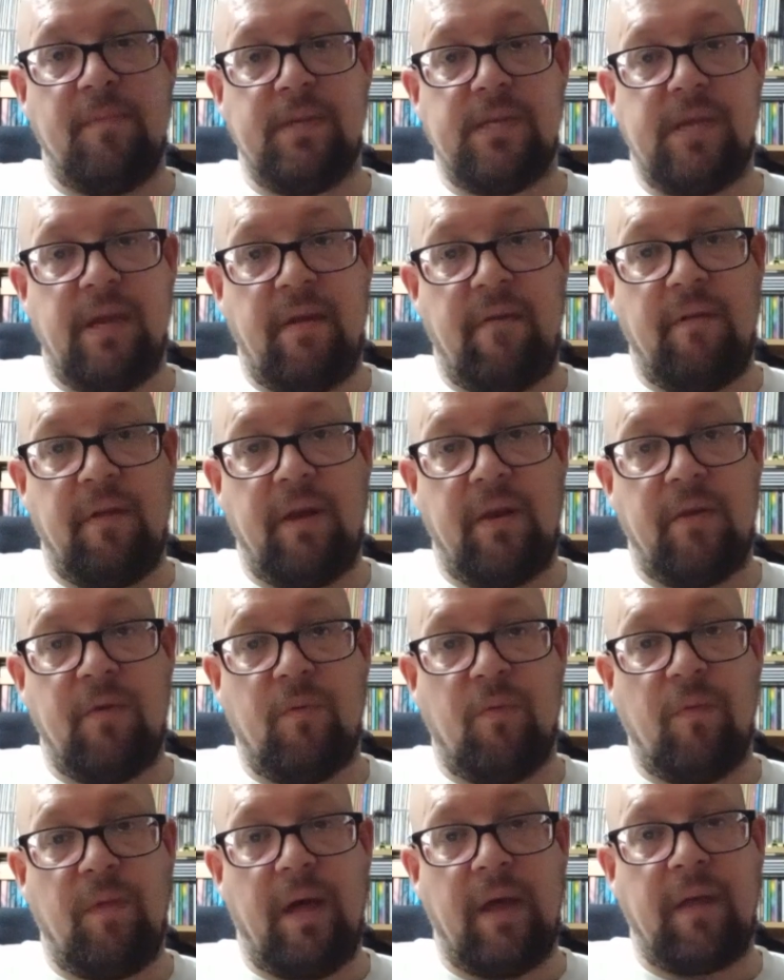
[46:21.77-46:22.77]
material and
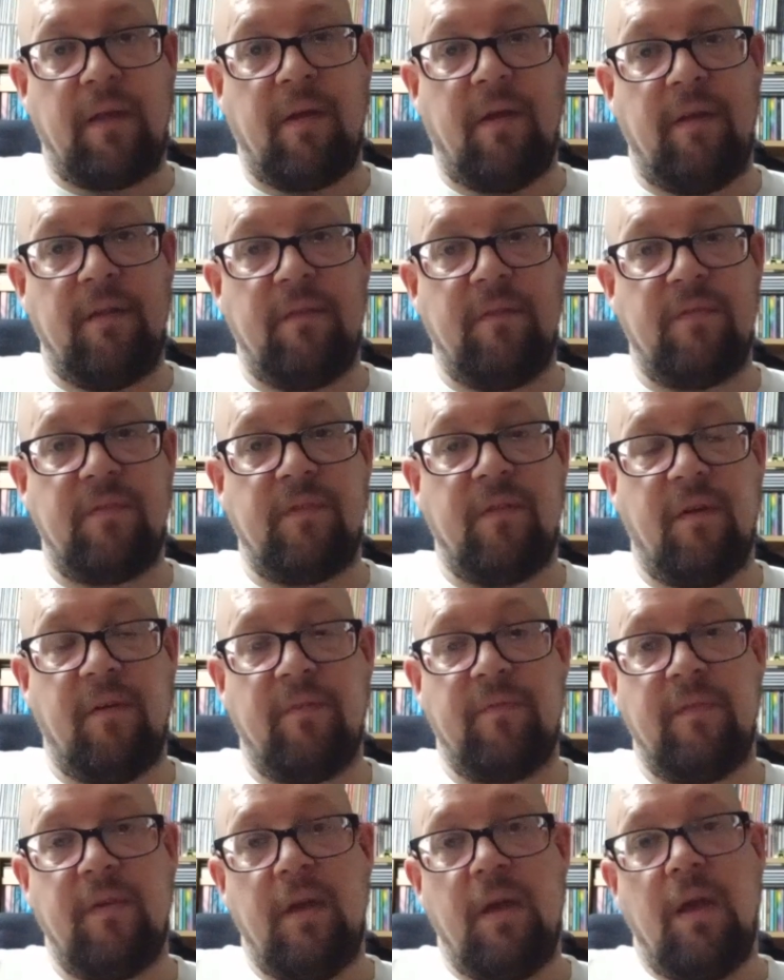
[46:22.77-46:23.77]
all that kind of
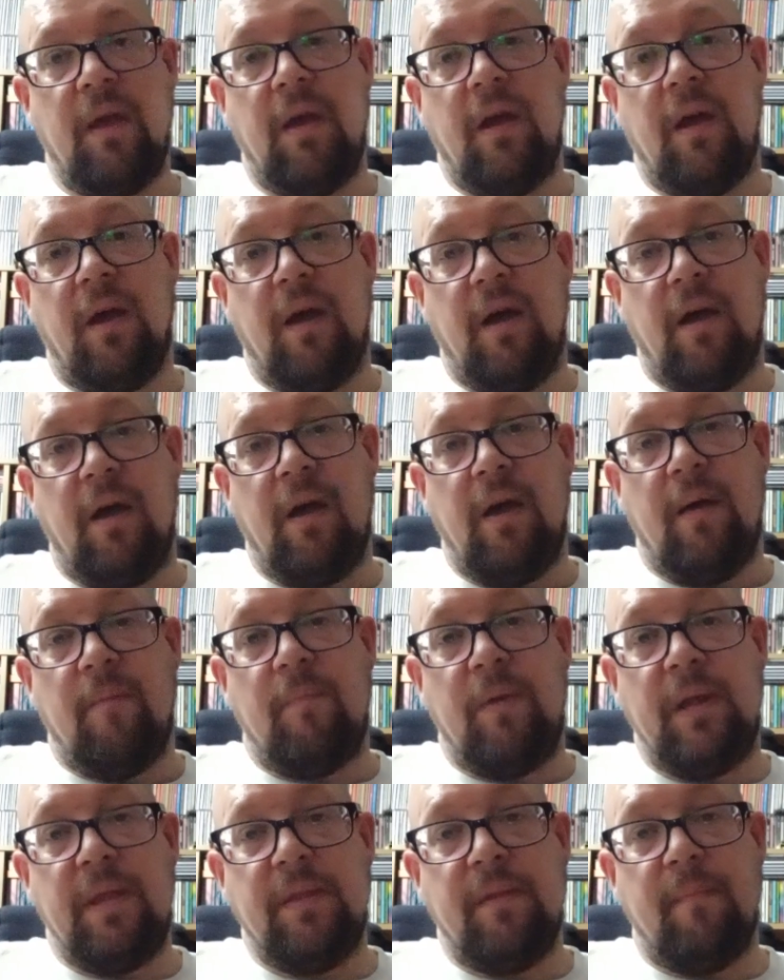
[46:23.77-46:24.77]
stuff.
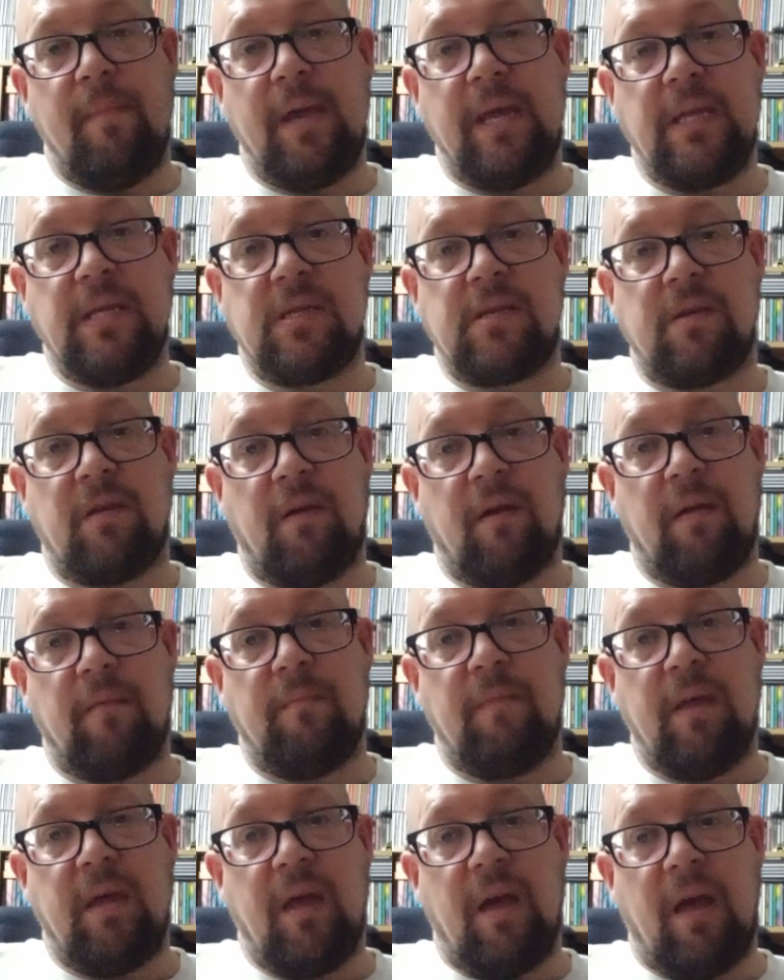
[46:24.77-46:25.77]
But in the
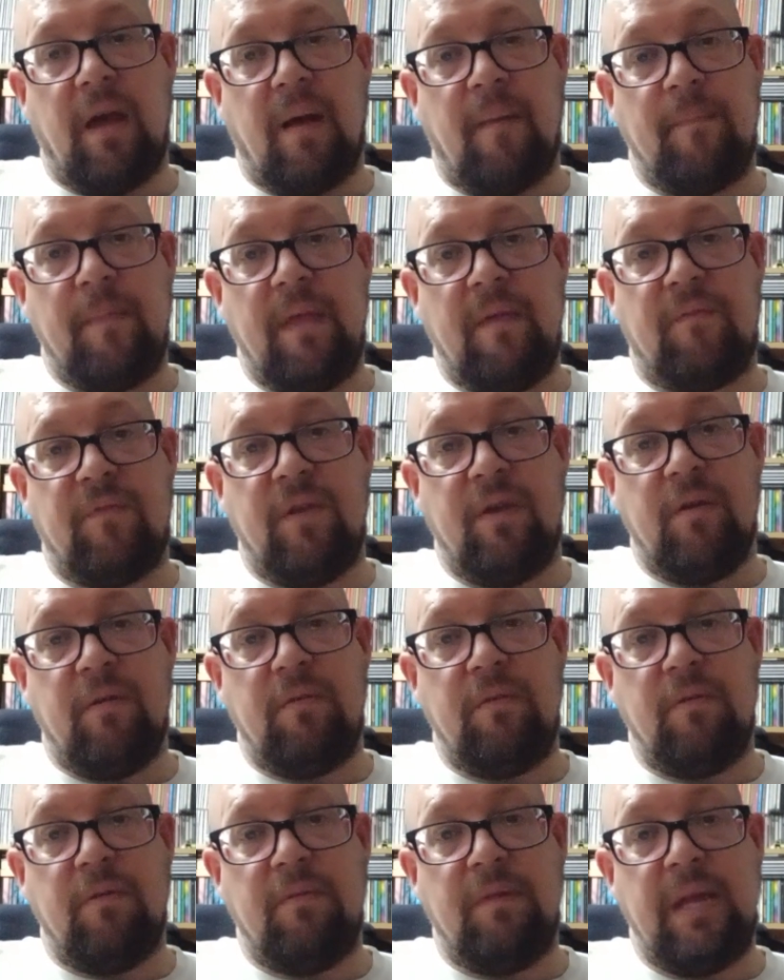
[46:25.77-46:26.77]
meantime, if you
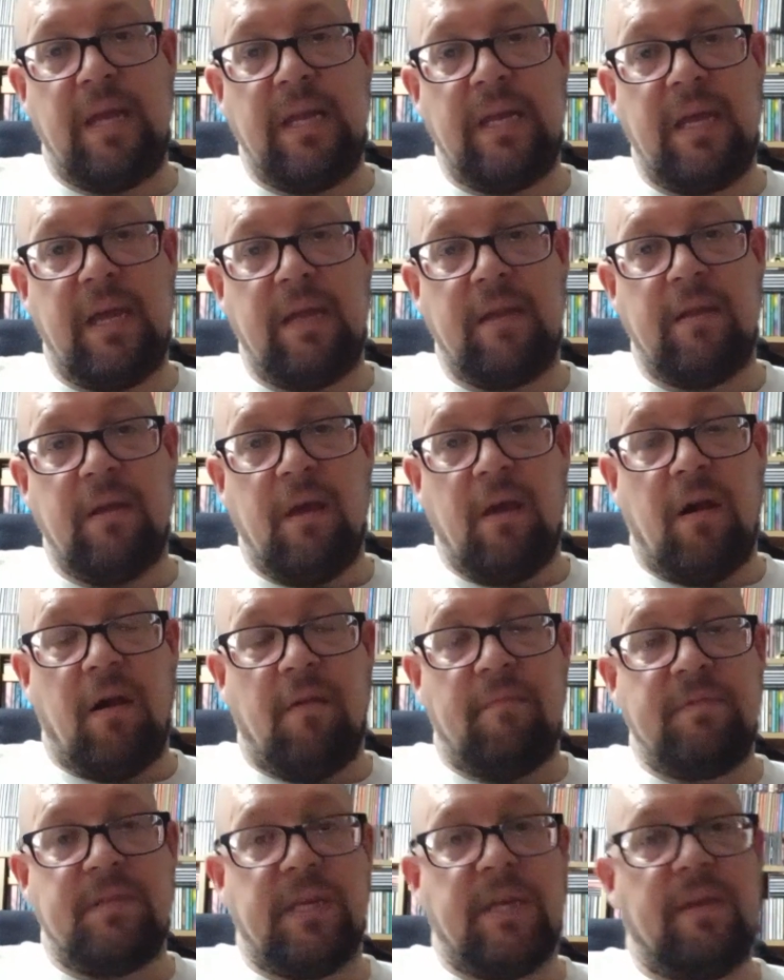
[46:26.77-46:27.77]
need it,
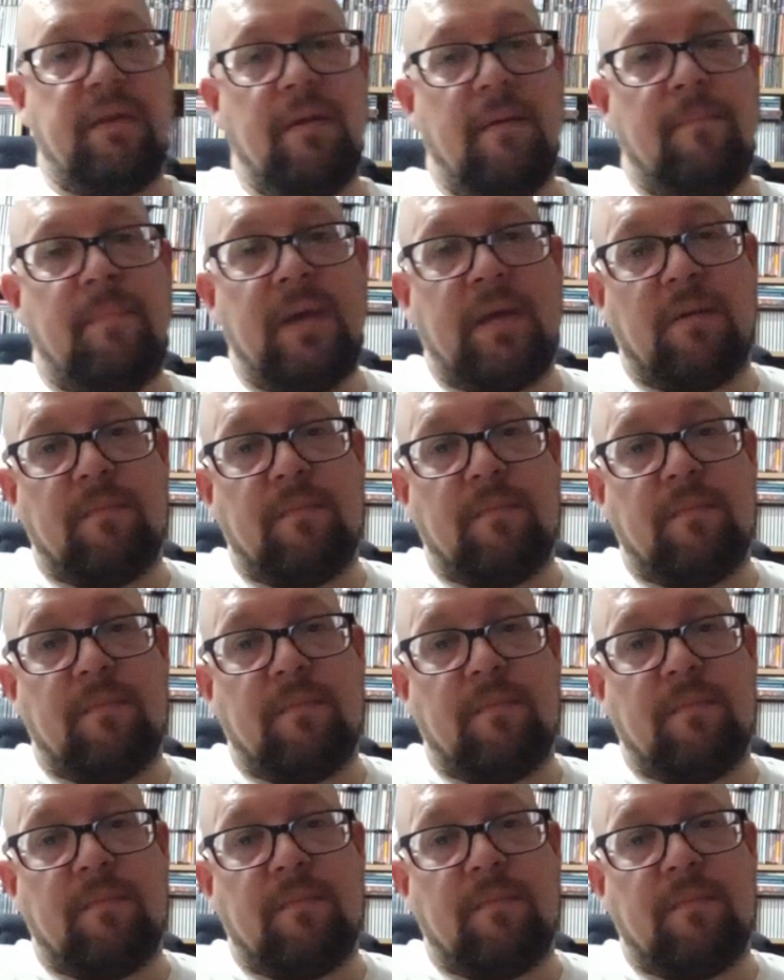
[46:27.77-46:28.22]
obviously pick